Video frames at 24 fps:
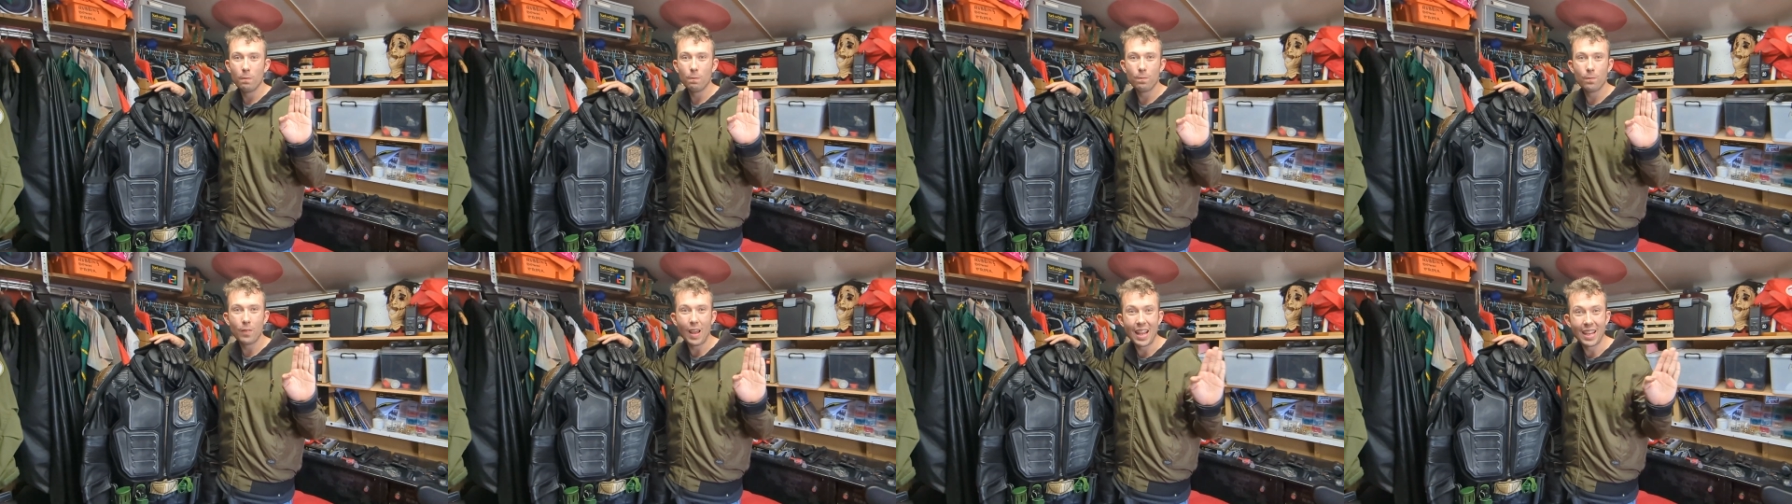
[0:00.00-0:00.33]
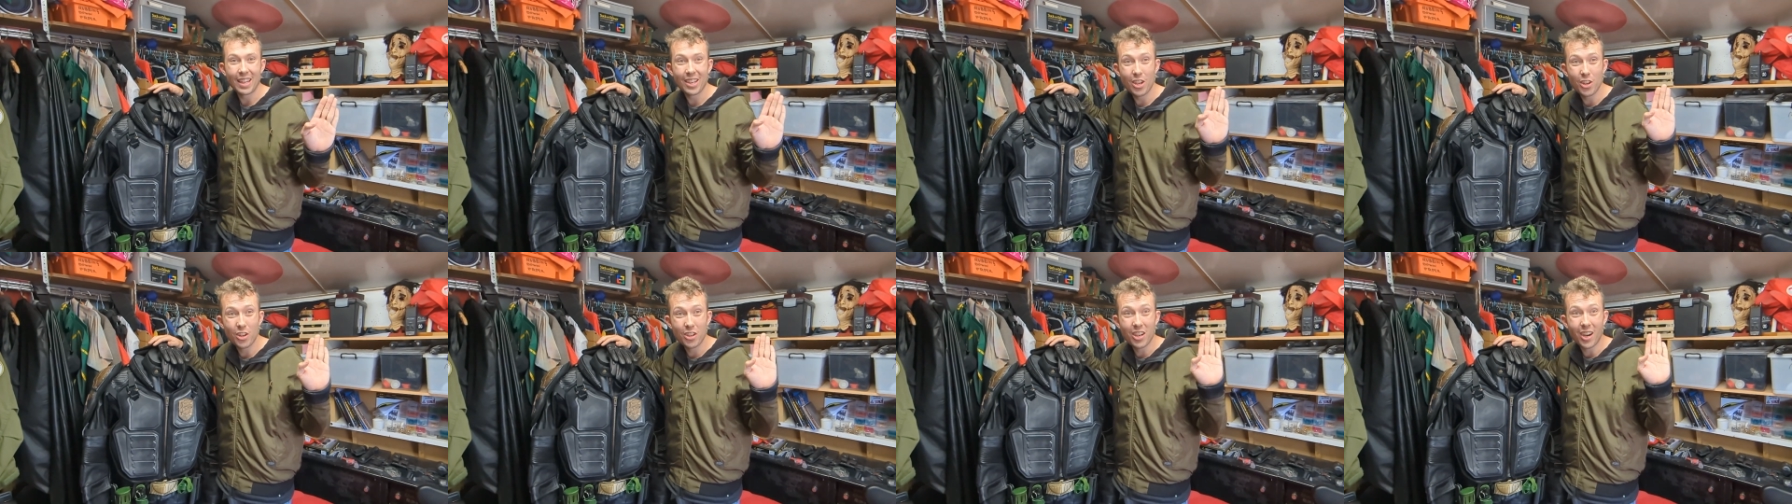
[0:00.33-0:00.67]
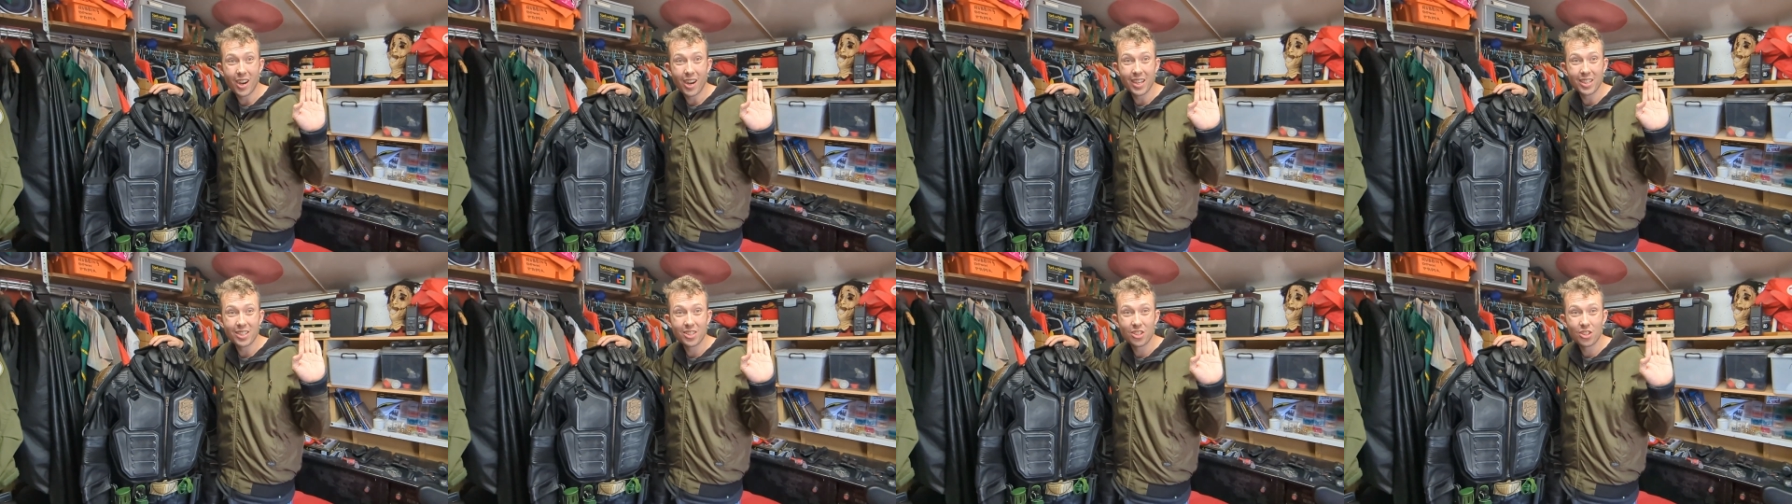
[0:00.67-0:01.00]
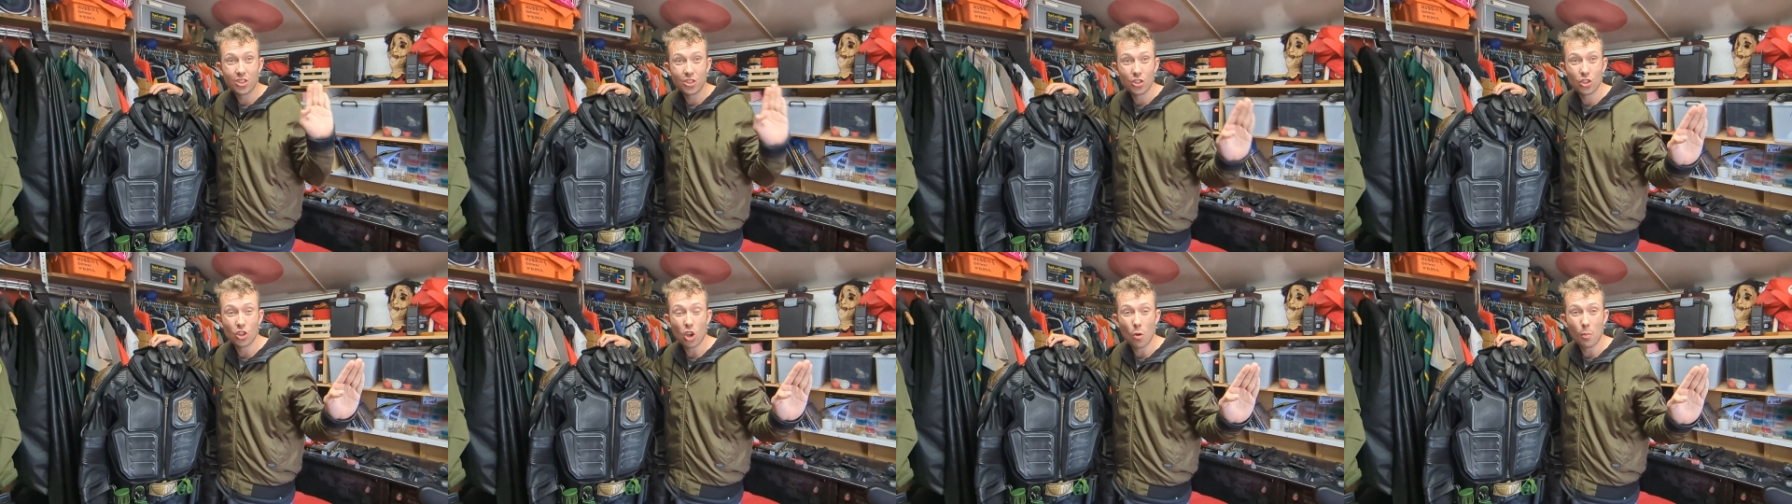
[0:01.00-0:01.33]
thank you guys
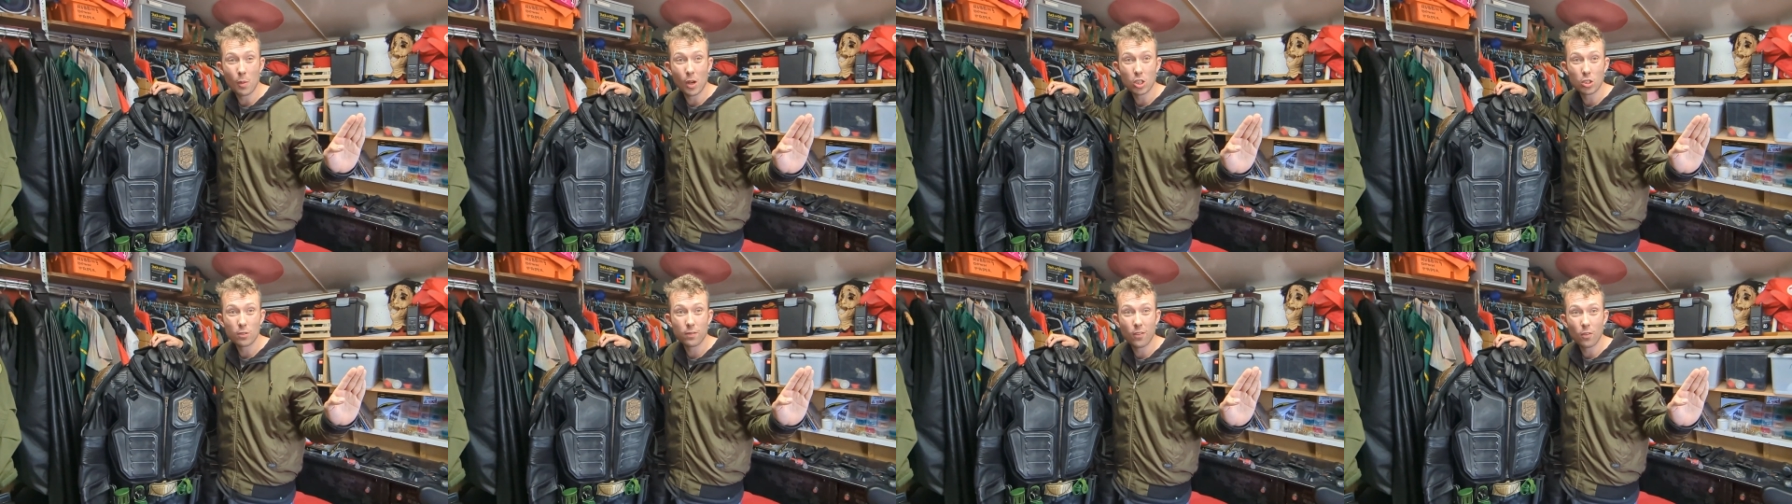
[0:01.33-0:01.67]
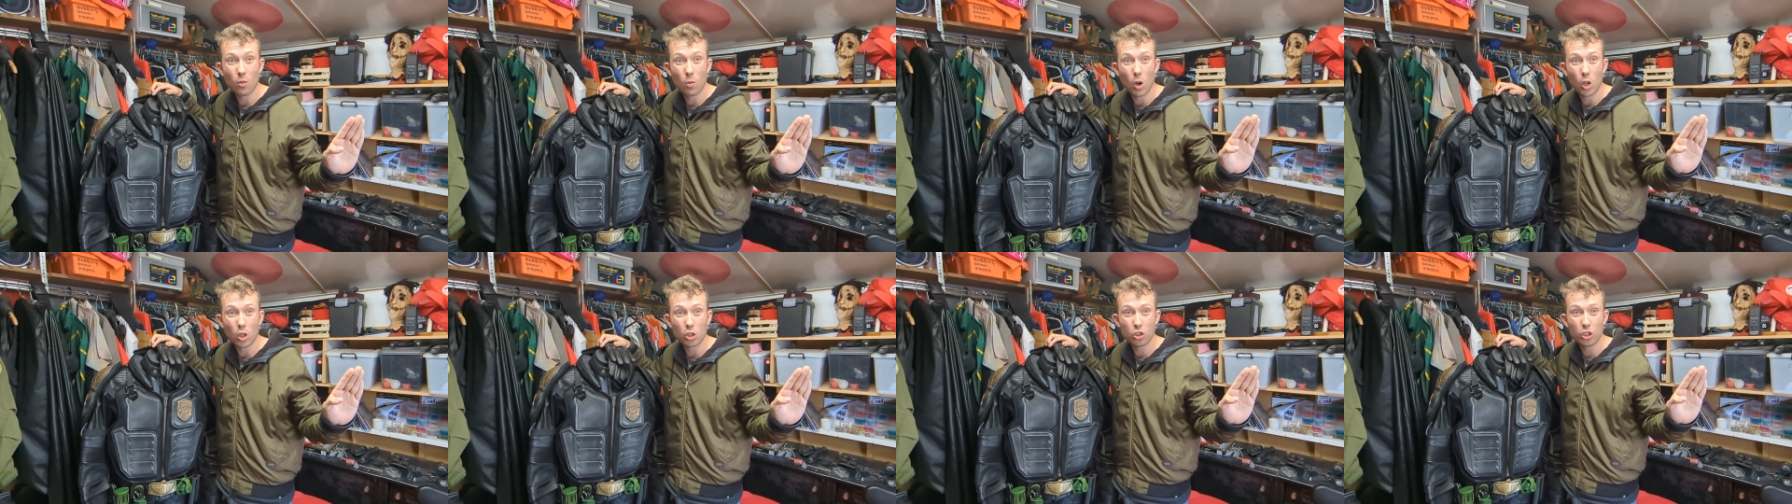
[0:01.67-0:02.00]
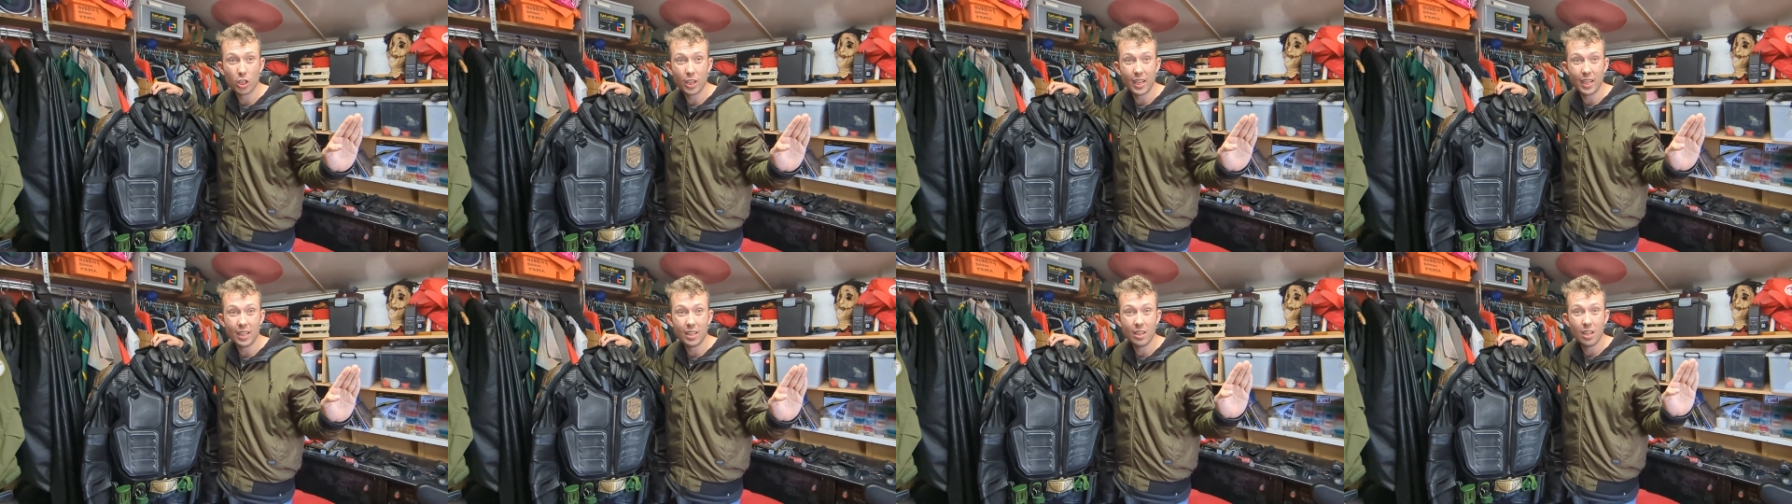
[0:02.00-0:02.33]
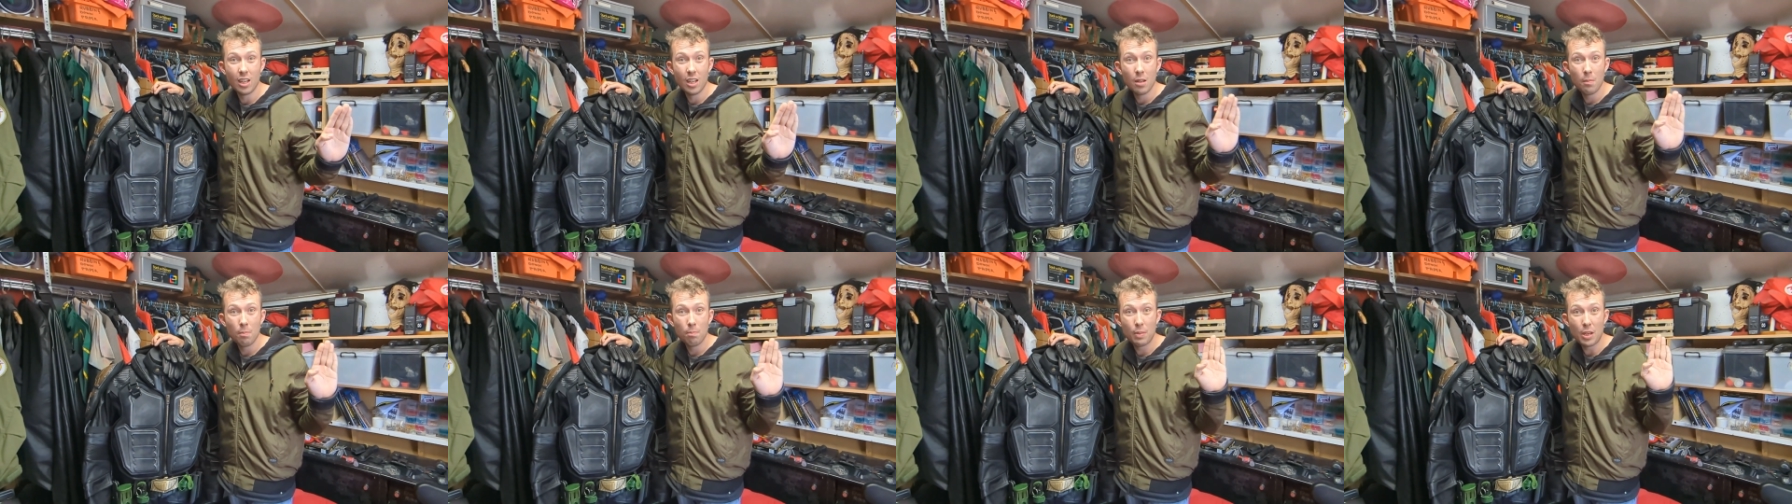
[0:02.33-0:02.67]
so much for
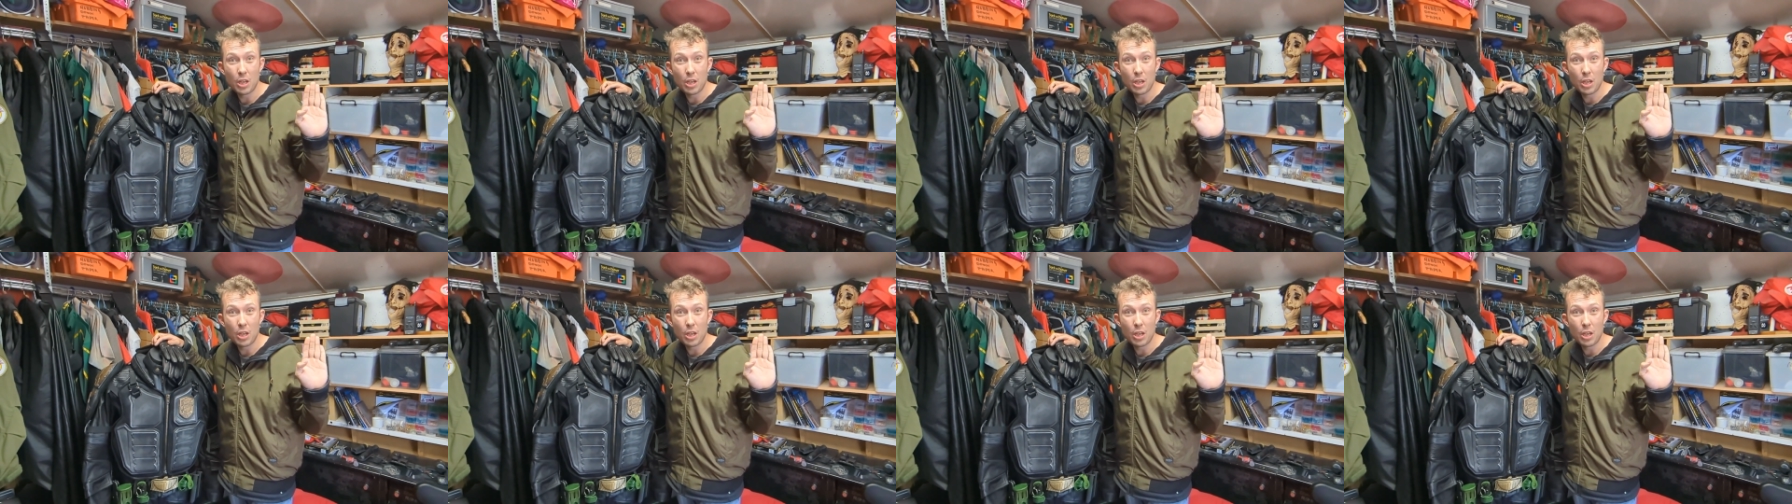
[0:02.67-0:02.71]
watching.